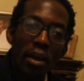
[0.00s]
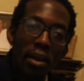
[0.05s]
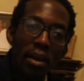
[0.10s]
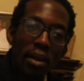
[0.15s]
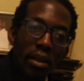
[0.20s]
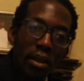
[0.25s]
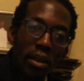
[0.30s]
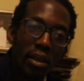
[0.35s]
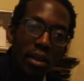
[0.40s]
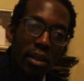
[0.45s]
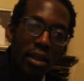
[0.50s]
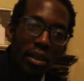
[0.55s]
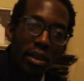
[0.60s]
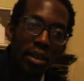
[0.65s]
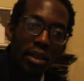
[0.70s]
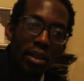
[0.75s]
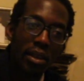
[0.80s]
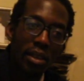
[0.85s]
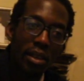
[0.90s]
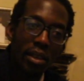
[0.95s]
We can say
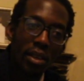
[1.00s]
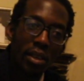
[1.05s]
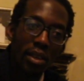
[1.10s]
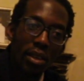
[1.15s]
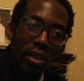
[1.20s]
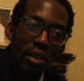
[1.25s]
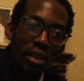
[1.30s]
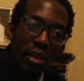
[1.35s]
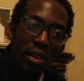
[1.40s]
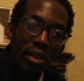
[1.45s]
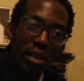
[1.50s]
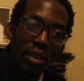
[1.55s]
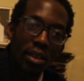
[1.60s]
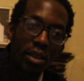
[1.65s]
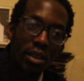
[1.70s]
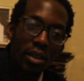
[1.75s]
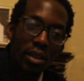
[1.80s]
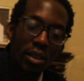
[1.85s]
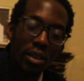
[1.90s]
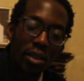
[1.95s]

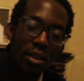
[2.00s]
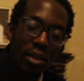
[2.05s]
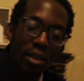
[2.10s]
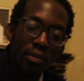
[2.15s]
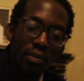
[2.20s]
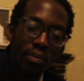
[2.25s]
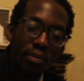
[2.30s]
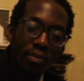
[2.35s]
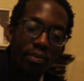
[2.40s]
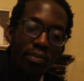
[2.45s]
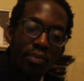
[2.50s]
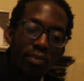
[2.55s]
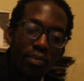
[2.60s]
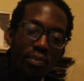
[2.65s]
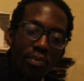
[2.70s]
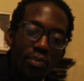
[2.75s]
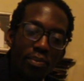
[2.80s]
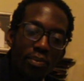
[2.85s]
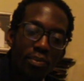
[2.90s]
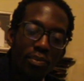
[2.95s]
for
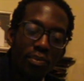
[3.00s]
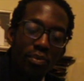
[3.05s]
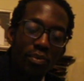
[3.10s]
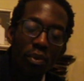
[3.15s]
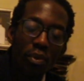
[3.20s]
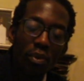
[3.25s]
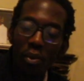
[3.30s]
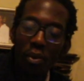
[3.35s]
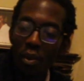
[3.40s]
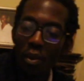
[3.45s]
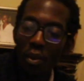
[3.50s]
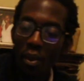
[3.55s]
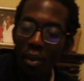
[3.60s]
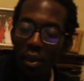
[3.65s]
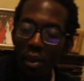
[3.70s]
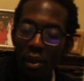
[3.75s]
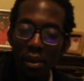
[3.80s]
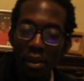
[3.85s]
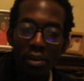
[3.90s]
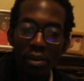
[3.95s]
it's almost like, let's
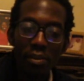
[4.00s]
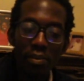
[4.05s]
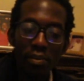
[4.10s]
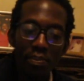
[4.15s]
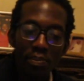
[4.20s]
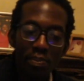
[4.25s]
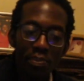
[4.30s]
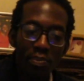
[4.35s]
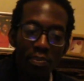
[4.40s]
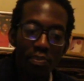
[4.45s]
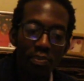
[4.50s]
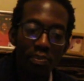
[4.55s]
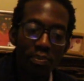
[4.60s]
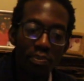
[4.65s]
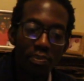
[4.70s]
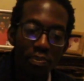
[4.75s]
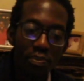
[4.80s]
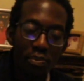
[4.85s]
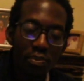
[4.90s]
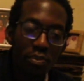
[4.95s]
say for example, people get
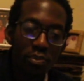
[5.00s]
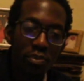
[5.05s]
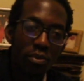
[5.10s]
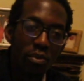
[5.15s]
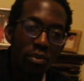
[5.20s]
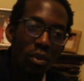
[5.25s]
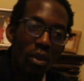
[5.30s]
retrenched, right?